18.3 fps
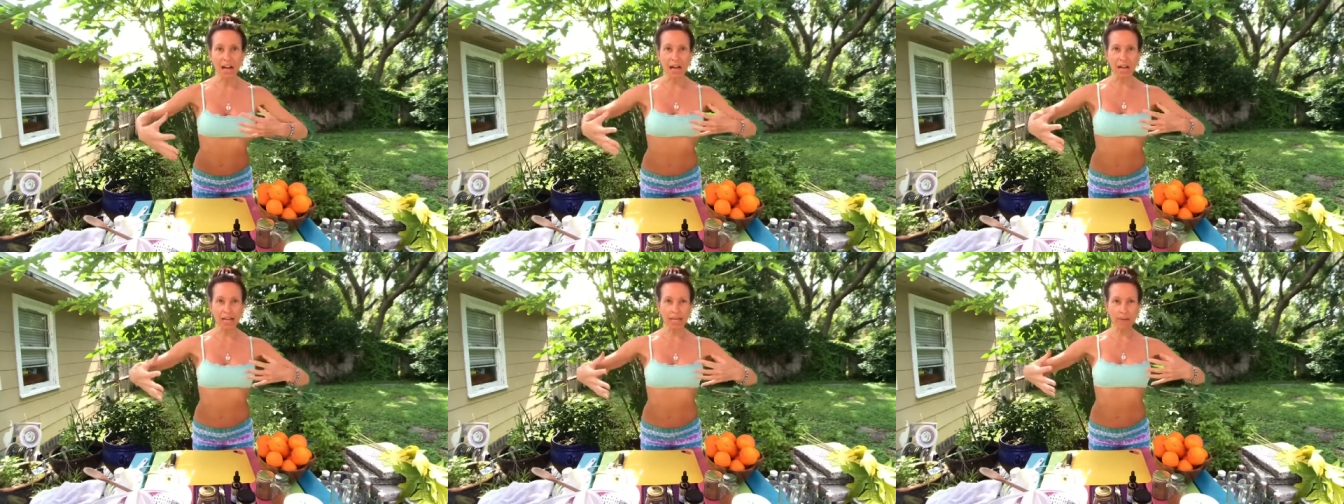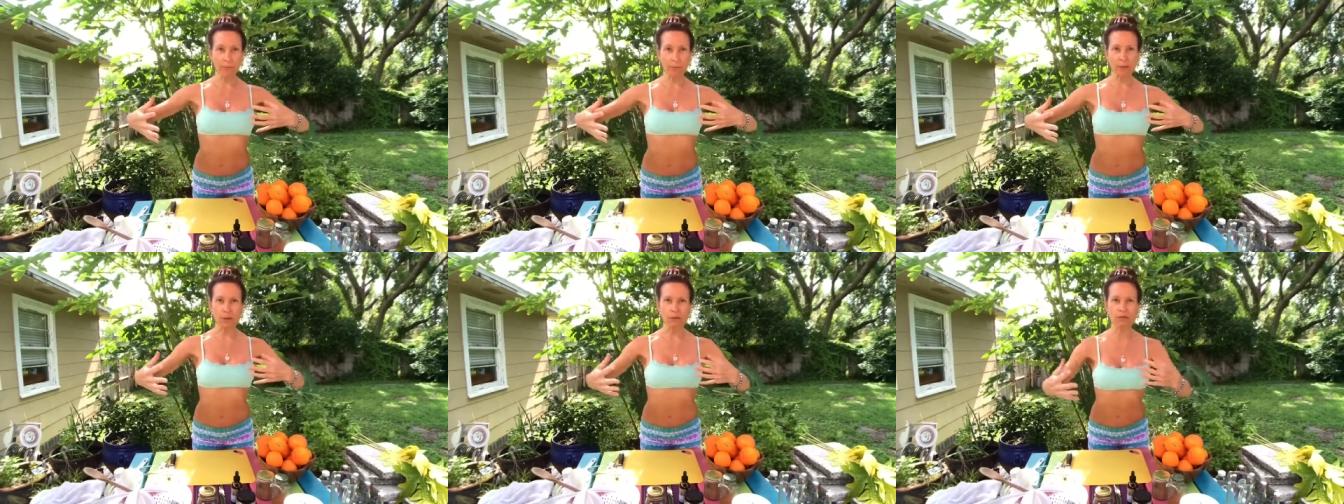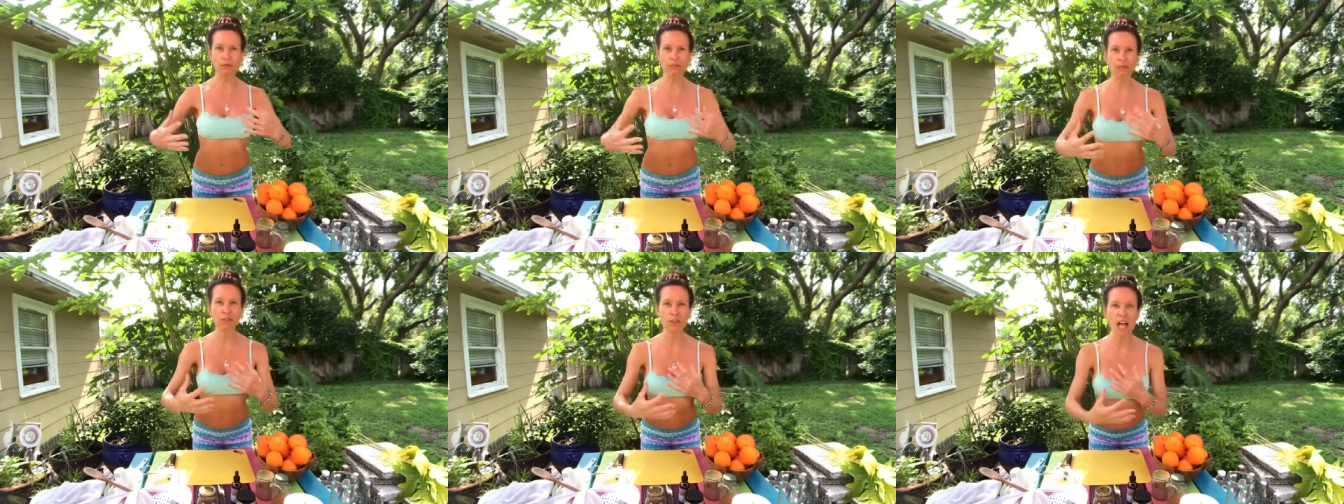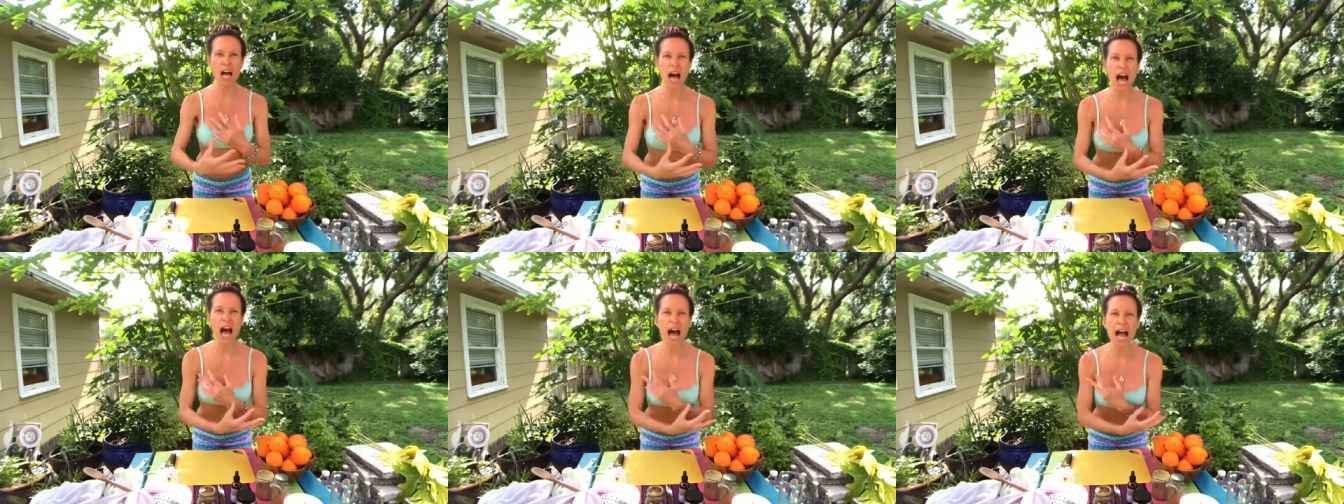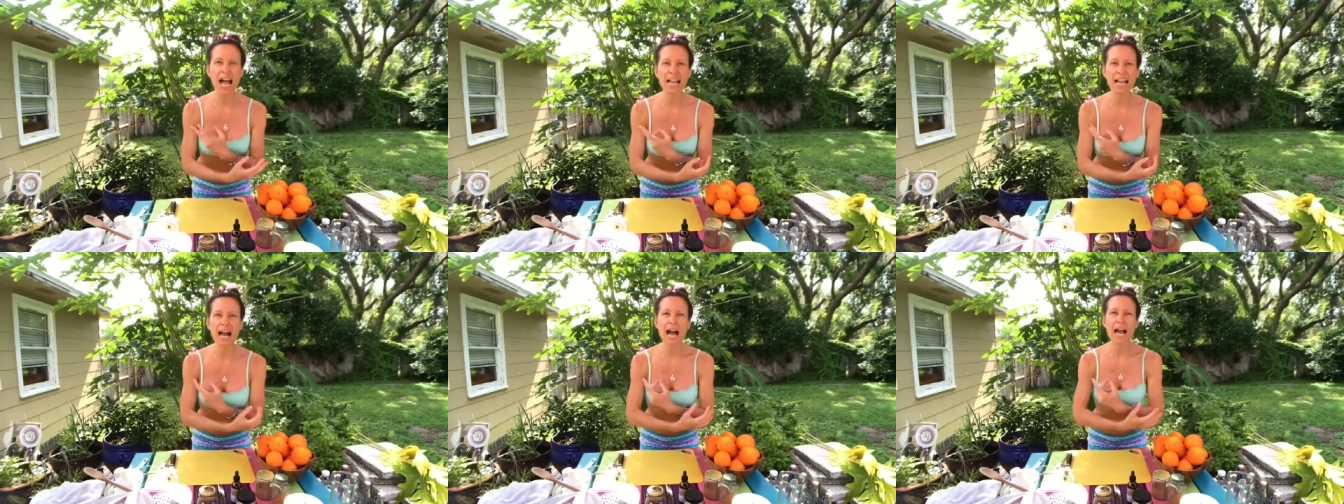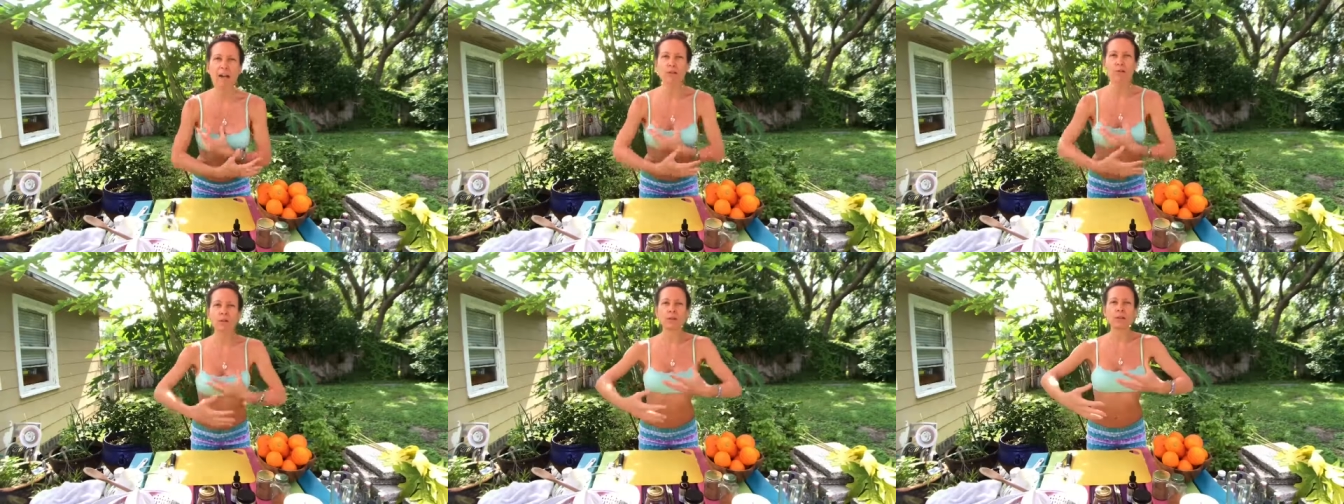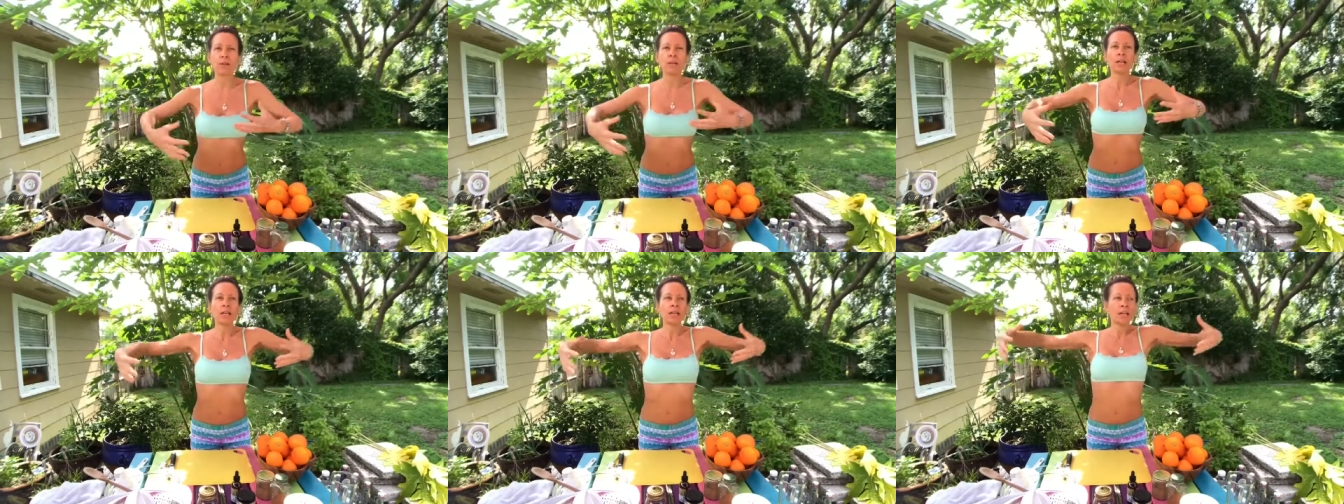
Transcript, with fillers: I will fly, I will,